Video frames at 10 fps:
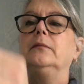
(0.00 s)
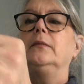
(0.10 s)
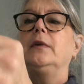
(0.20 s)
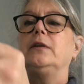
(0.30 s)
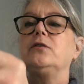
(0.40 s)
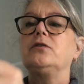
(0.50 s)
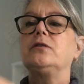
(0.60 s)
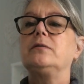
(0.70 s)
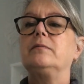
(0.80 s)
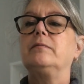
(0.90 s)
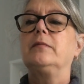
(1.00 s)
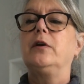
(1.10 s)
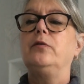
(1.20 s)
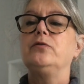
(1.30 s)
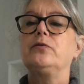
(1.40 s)
And it just
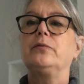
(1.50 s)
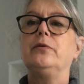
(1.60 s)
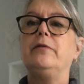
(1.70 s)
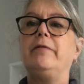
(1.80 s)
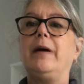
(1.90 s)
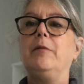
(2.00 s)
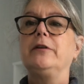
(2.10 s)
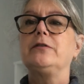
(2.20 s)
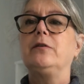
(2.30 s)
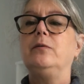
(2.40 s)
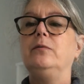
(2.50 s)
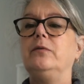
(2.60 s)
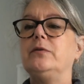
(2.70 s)
goes through the fabric so